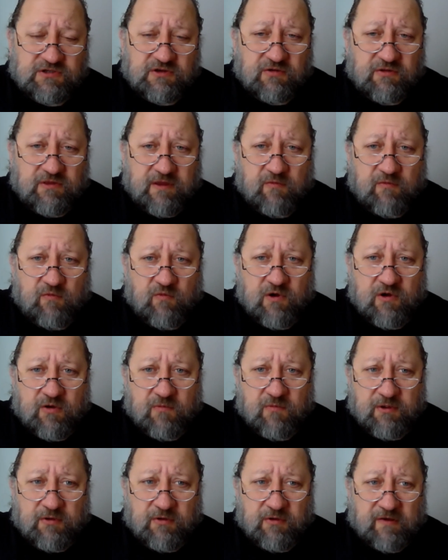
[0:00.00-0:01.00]
So then when
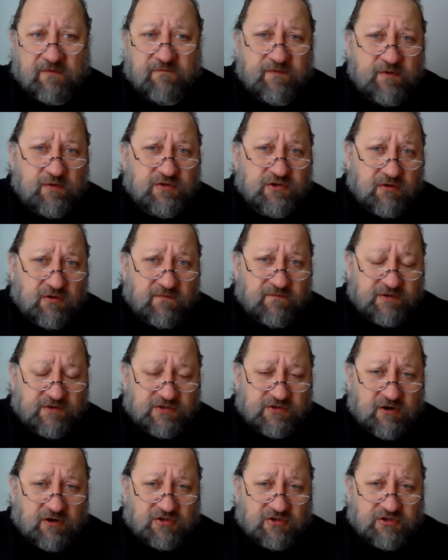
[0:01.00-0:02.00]
you're building future
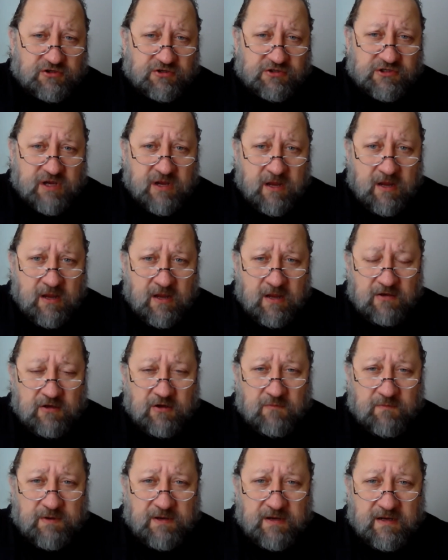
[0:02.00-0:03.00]
infrastructures,
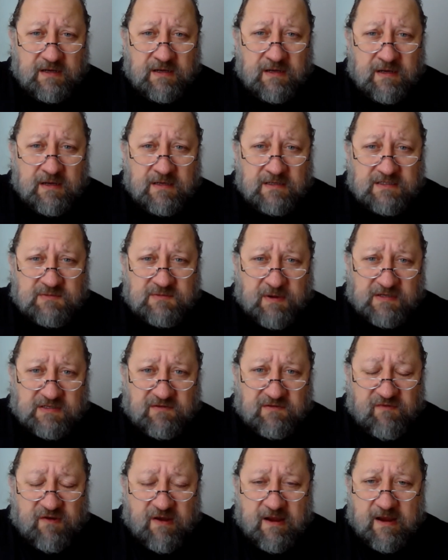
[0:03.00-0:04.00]
you'll be
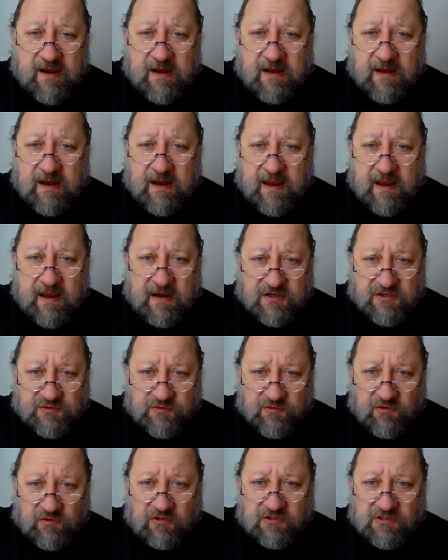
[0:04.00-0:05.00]
specifying
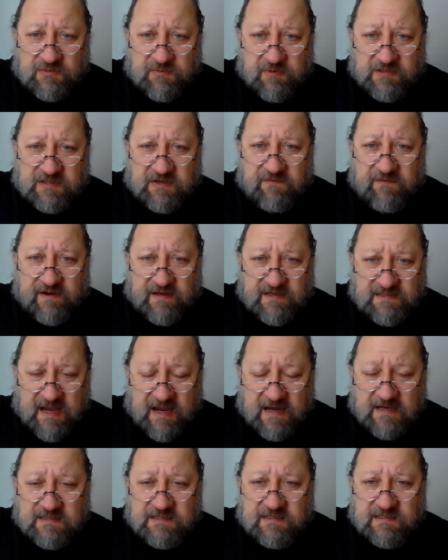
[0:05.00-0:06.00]
actual specific
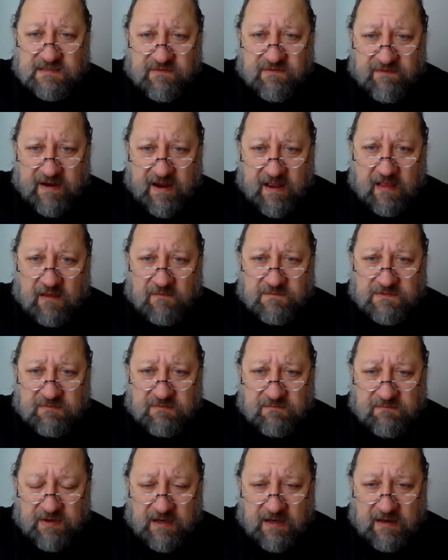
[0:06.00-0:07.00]
sizes of
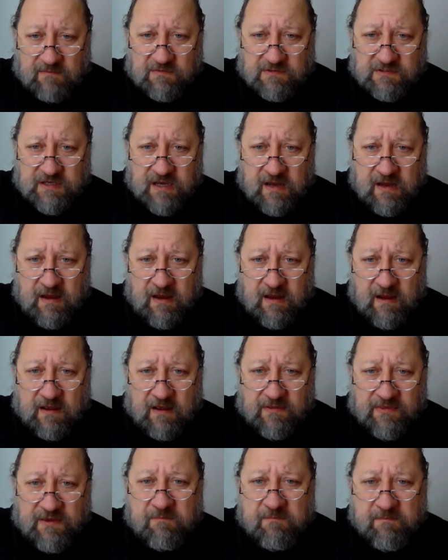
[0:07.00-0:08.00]
columns and beams
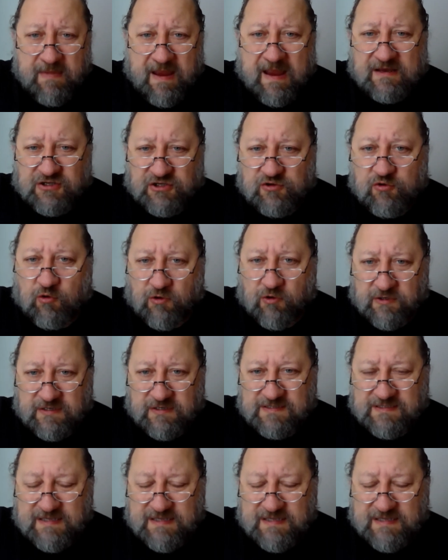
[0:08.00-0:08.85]
that match your